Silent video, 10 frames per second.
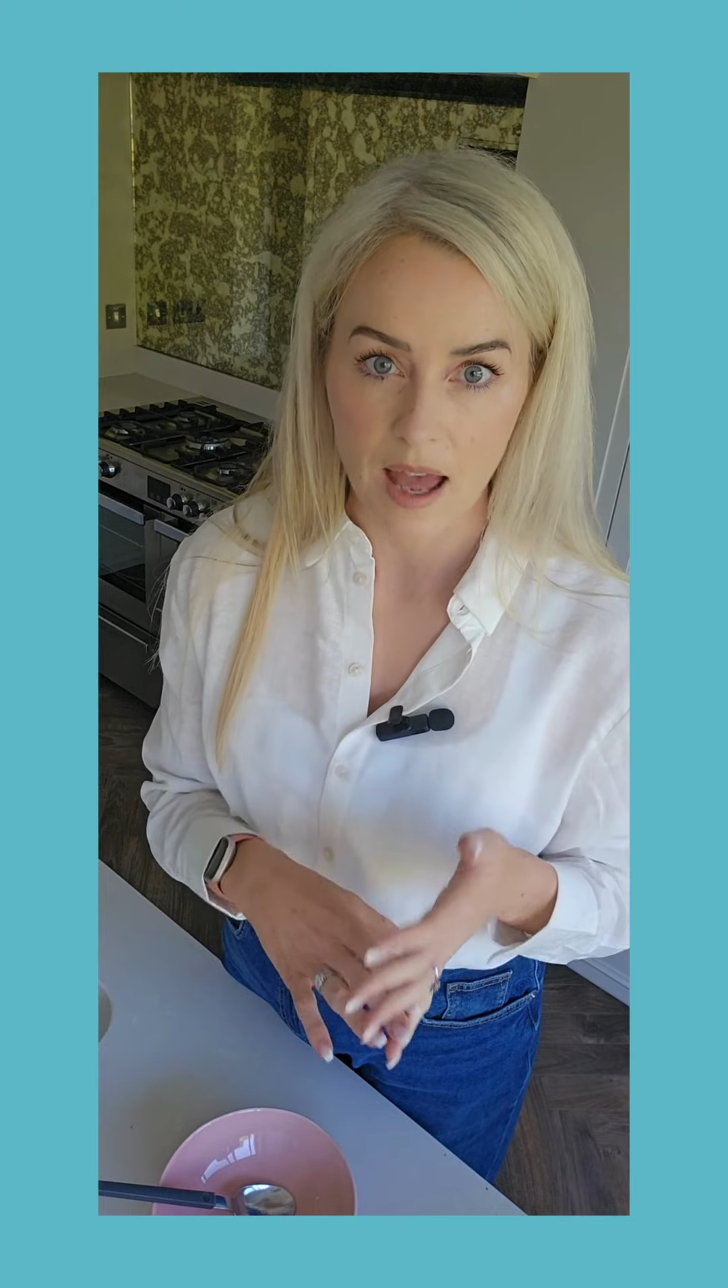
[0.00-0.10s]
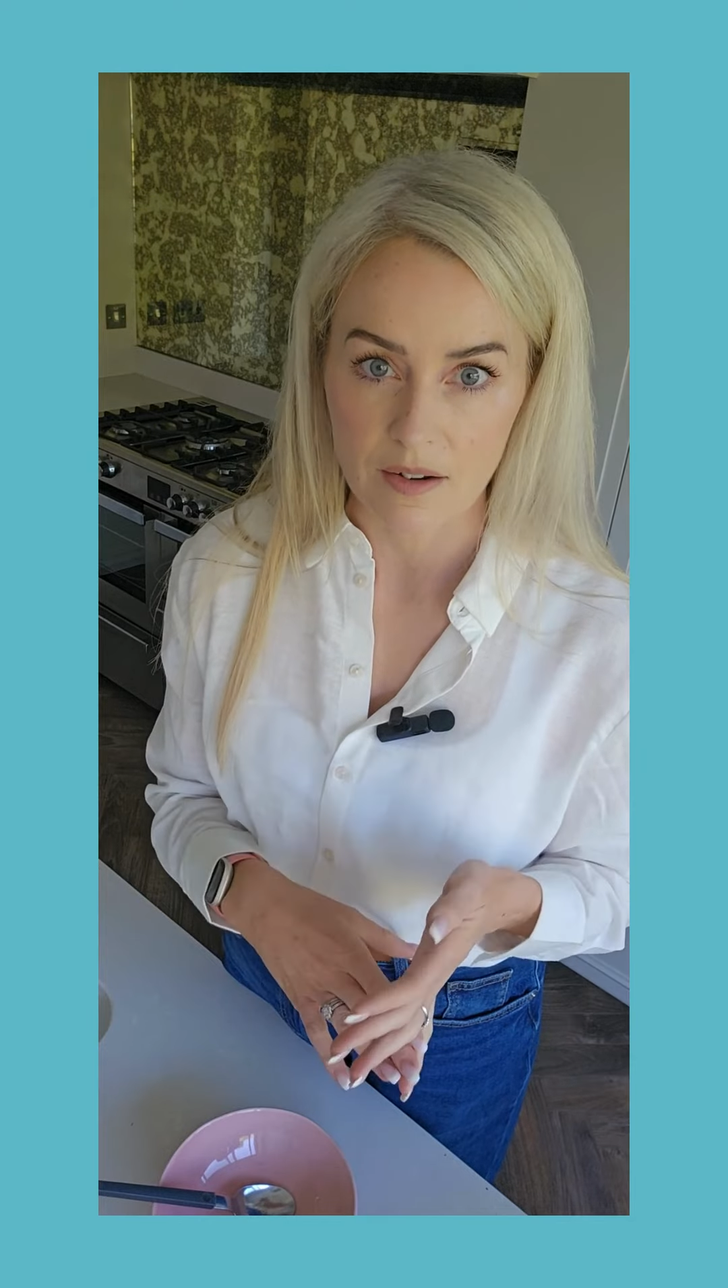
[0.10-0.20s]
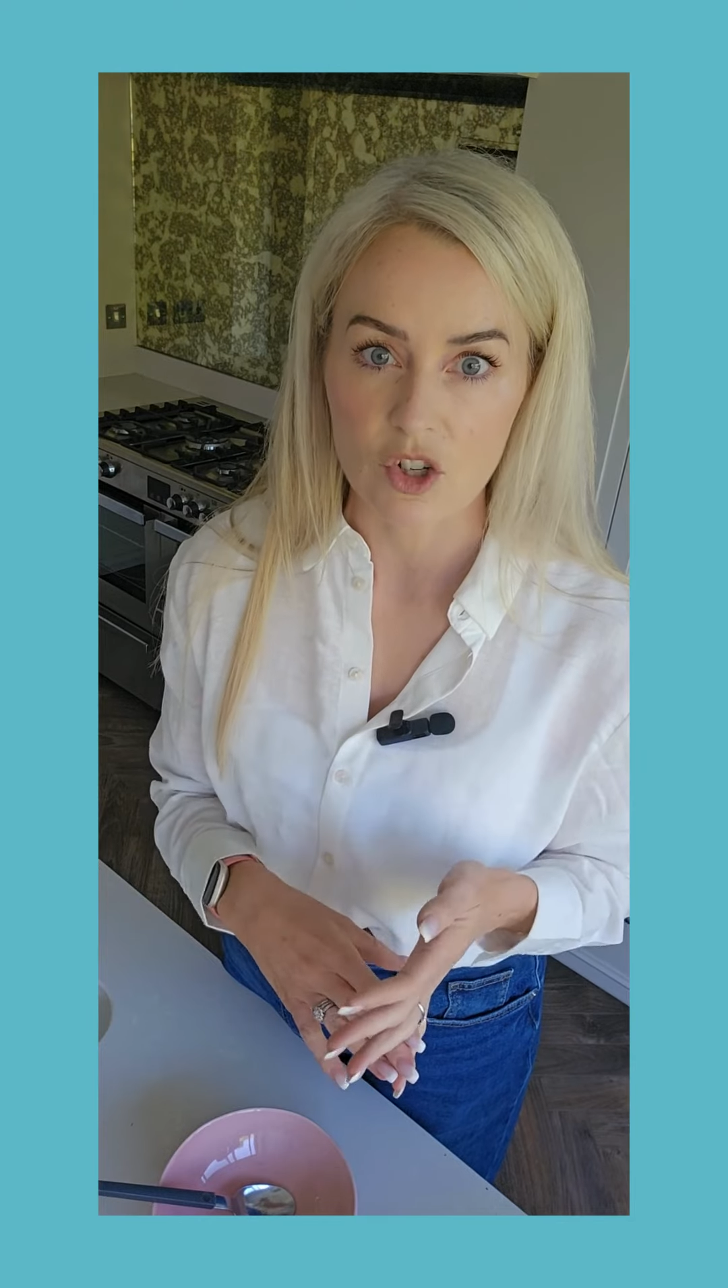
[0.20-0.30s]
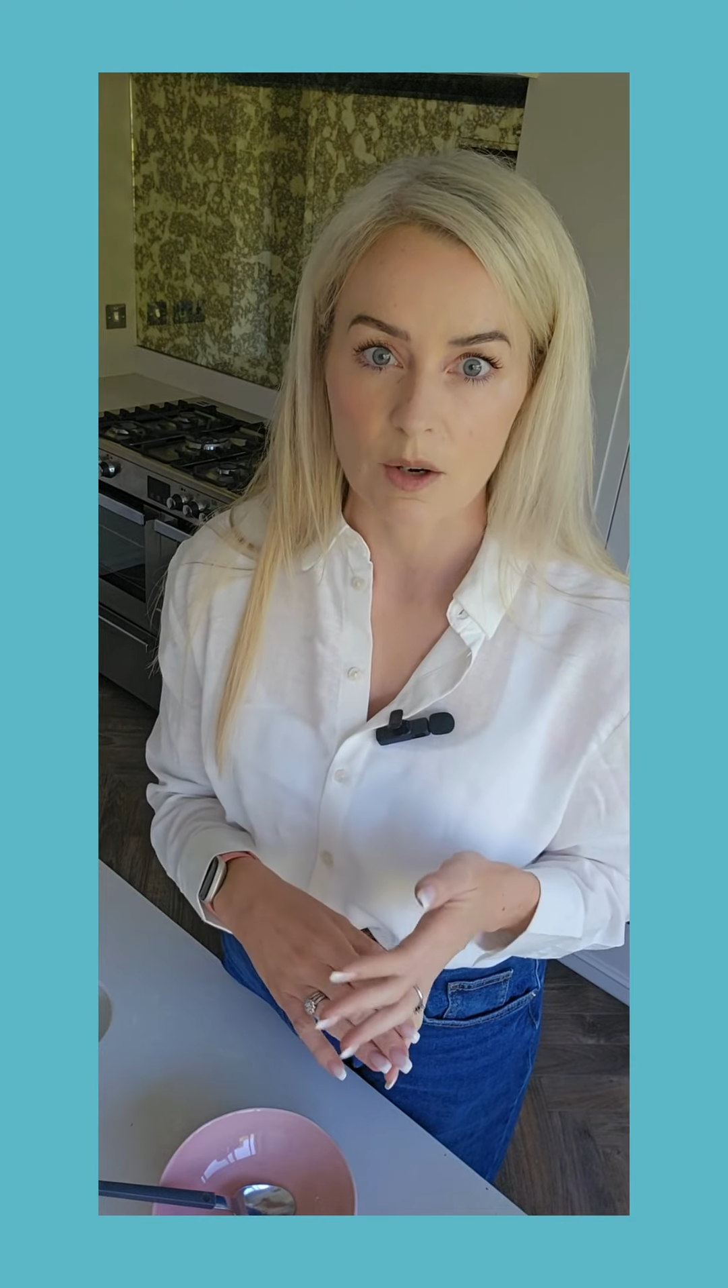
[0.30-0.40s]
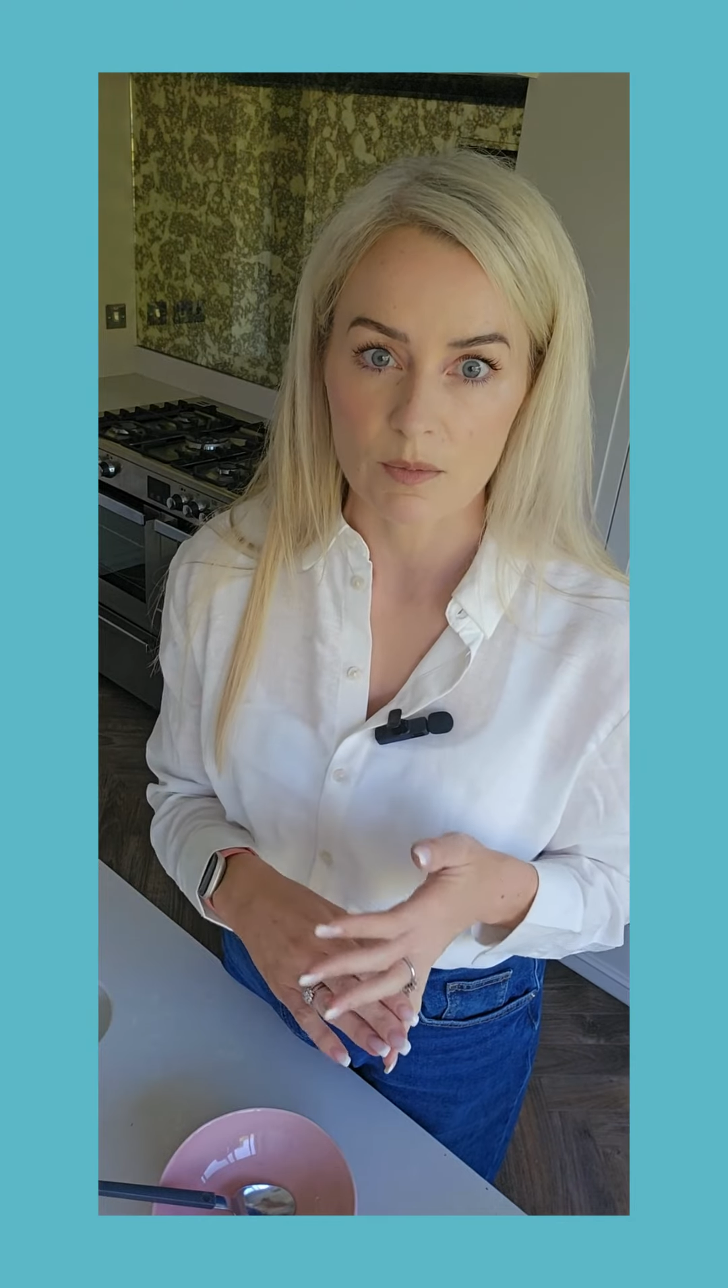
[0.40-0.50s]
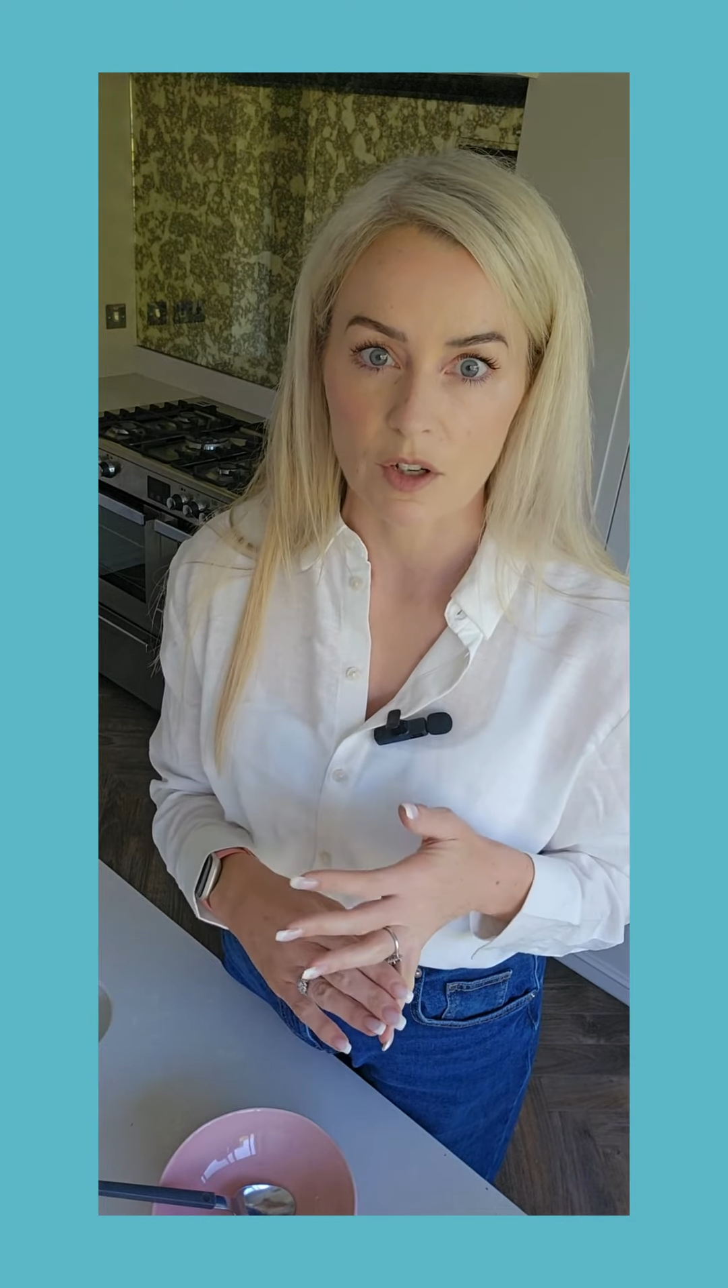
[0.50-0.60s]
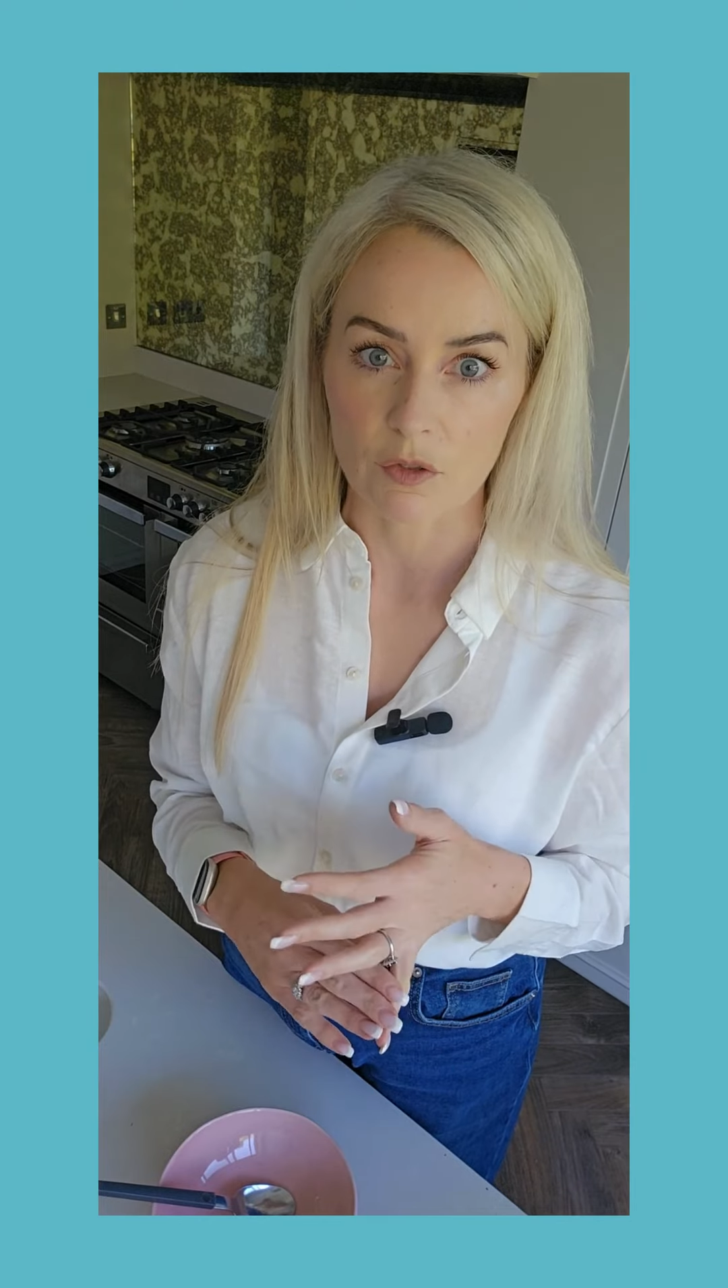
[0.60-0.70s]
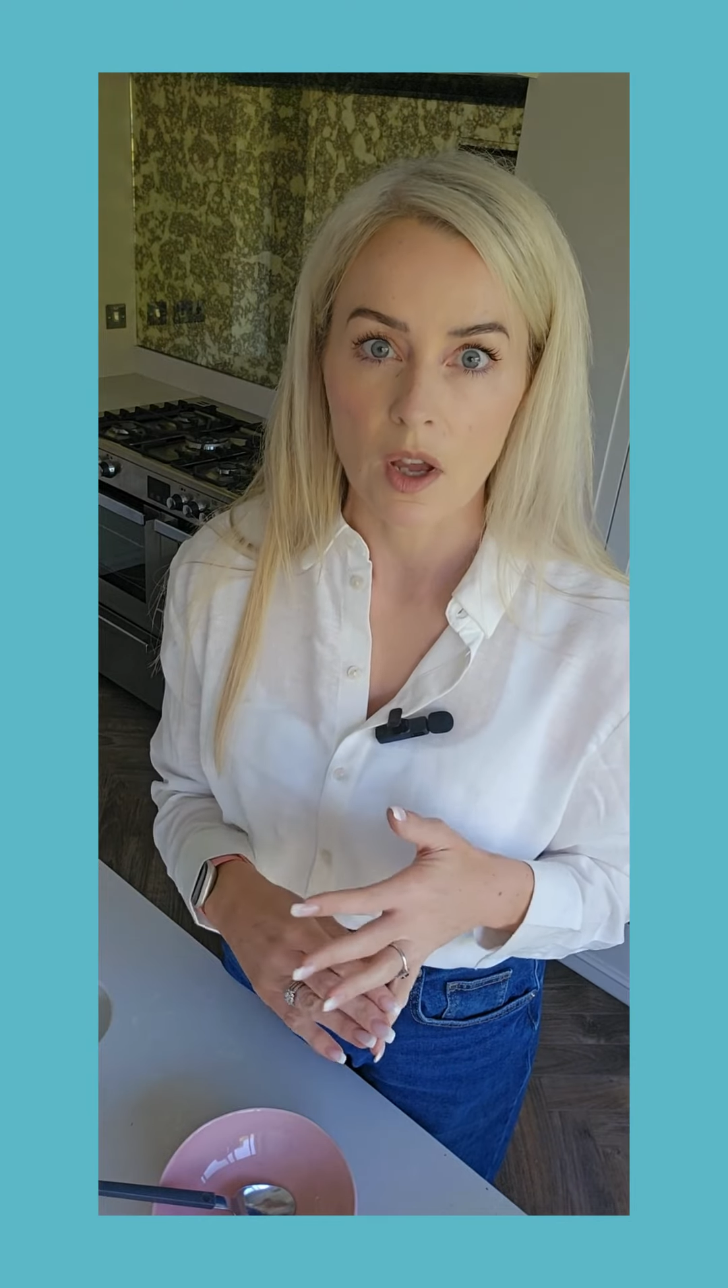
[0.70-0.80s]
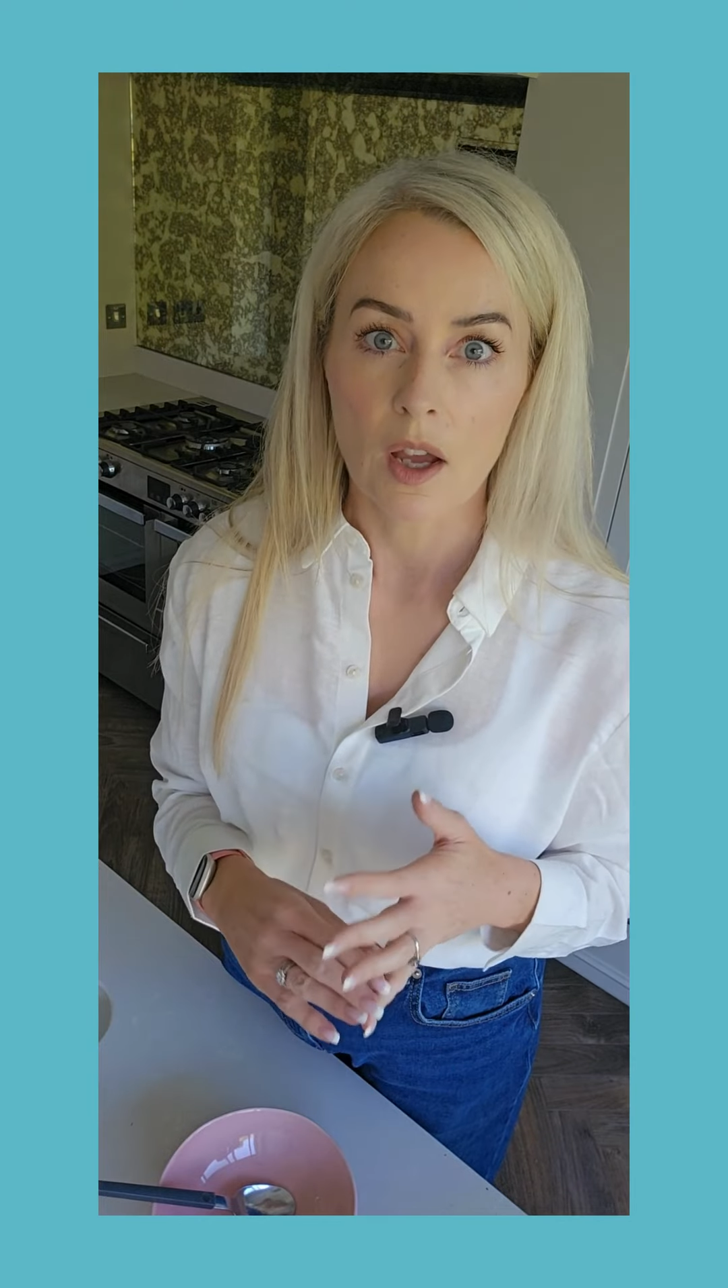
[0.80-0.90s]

that in terms of